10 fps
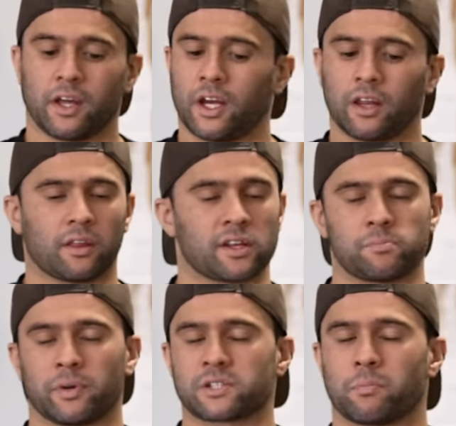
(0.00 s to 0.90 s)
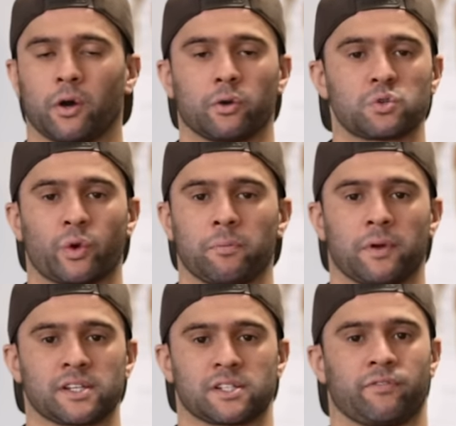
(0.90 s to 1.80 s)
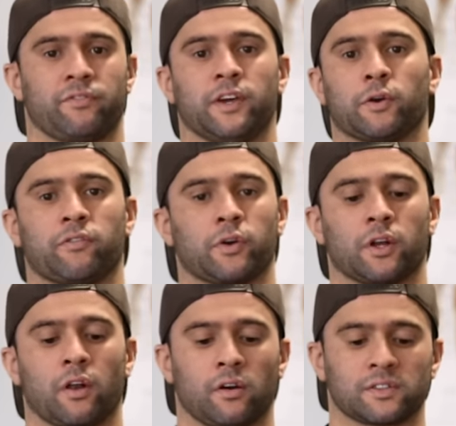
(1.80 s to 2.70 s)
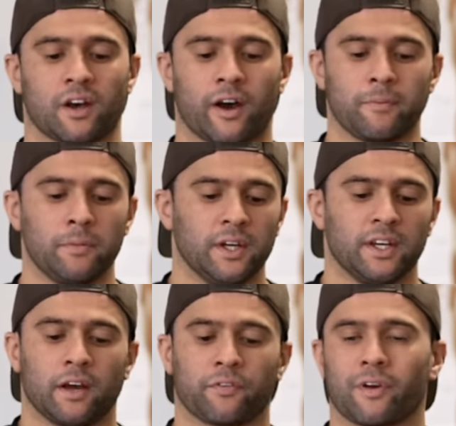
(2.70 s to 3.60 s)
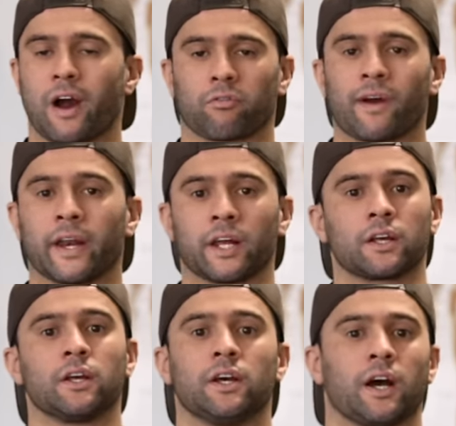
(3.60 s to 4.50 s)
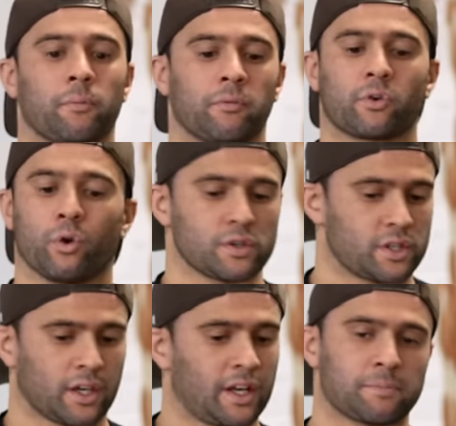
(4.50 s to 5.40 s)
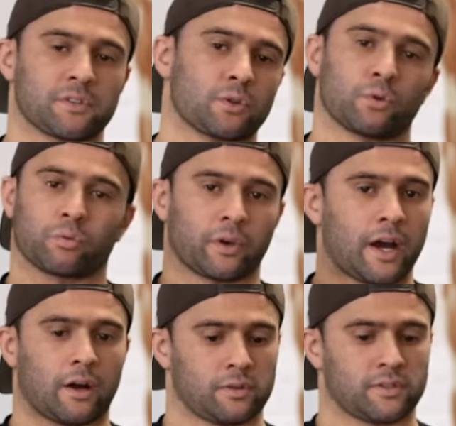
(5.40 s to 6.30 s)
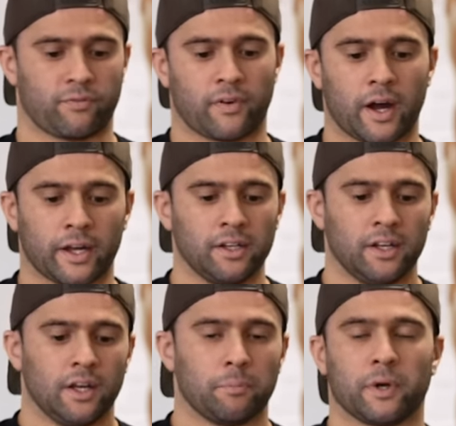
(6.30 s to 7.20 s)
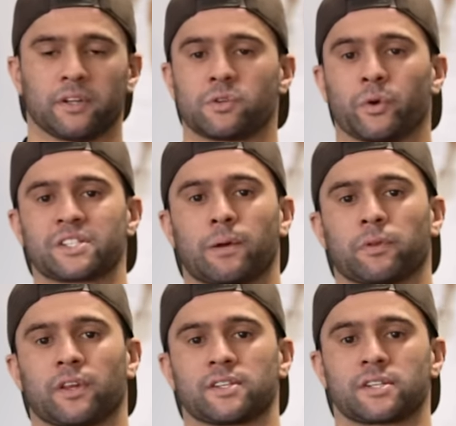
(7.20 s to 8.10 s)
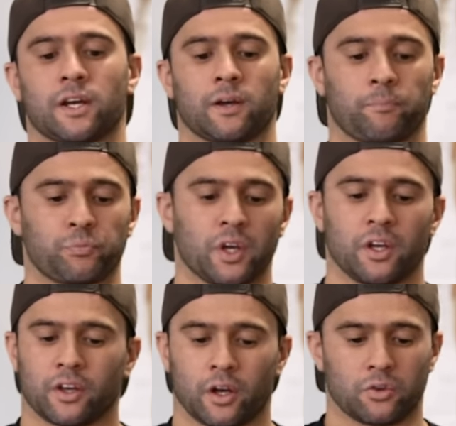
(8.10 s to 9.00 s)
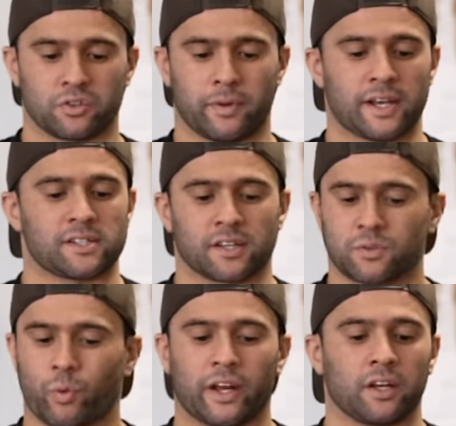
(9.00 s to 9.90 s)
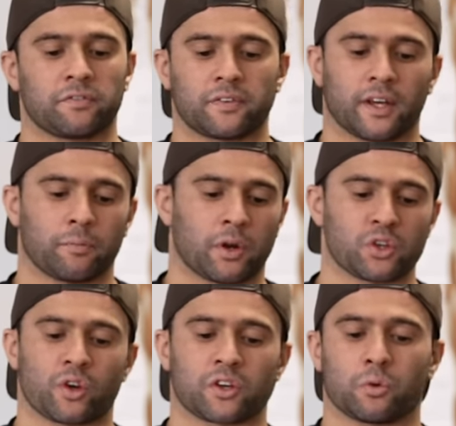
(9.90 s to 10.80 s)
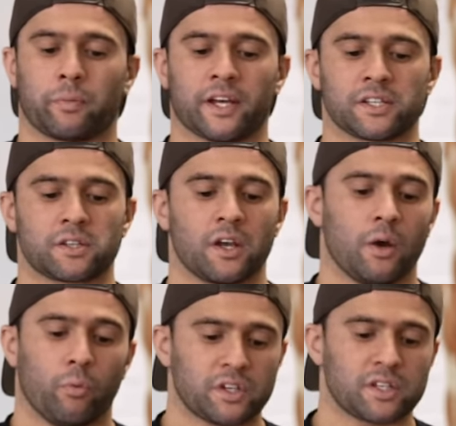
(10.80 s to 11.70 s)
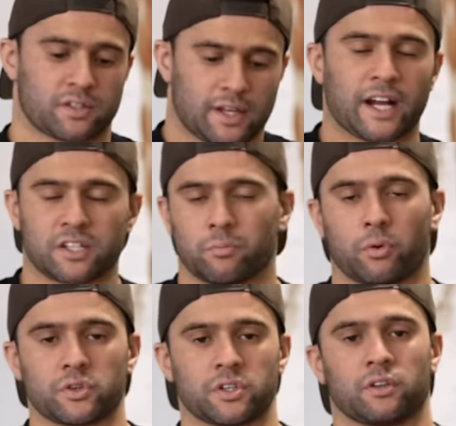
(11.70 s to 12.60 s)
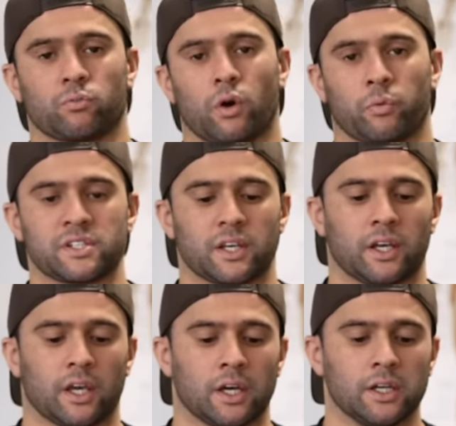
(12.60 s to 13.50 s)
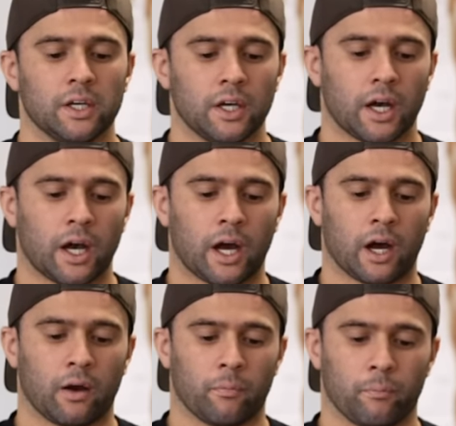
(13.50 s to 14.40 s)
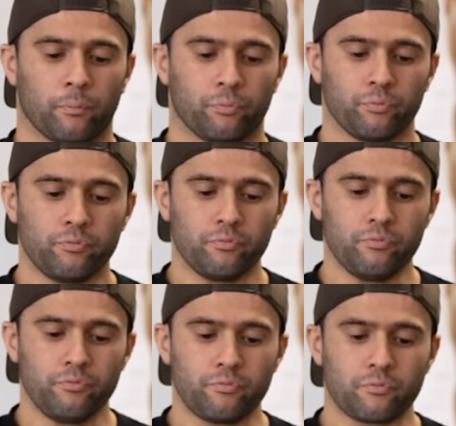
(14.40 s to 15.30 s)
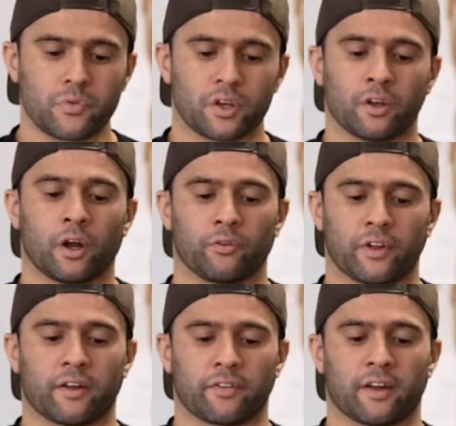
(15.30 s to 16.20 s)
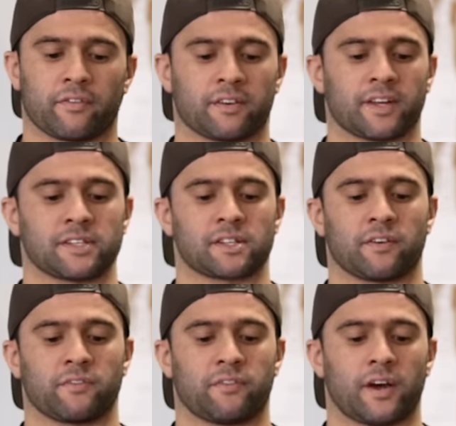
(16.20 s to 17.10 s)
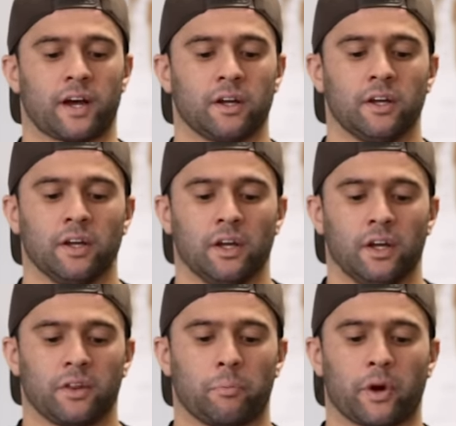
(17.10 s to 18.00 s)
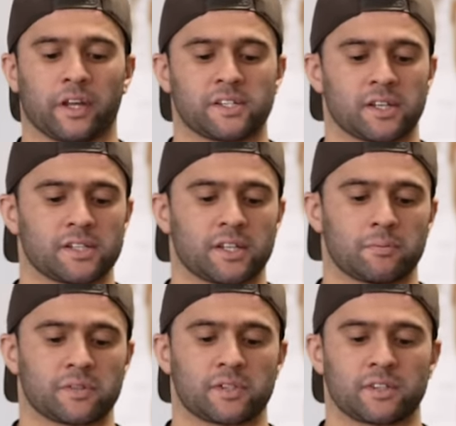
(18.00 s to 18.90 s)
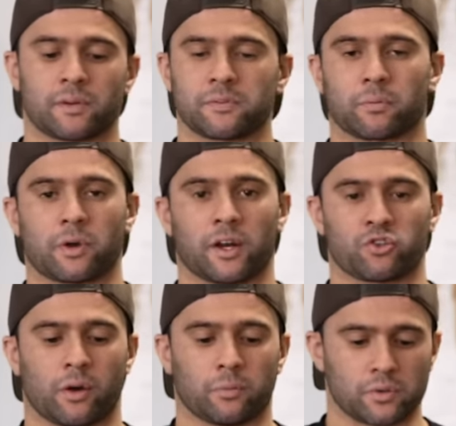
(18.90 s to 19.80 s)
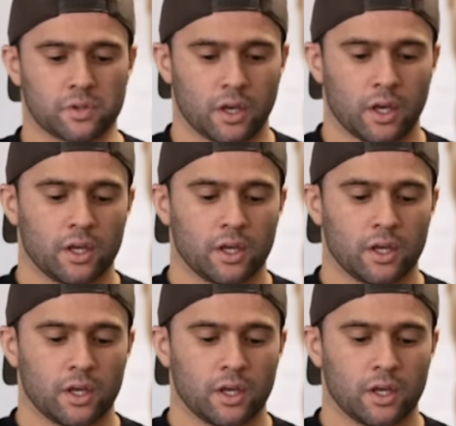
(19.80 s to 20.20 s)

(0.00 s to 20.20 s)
Anything that's mixed modal, 20 minutes is a very, very long time. If you're out running, of course, you can get up to 2-3 hours, fine. But doing something that's, you know, gymnastics, weightlifting, monostructural based, which is large in portion what we see here, you know, that does give the body systems some kind of troubles.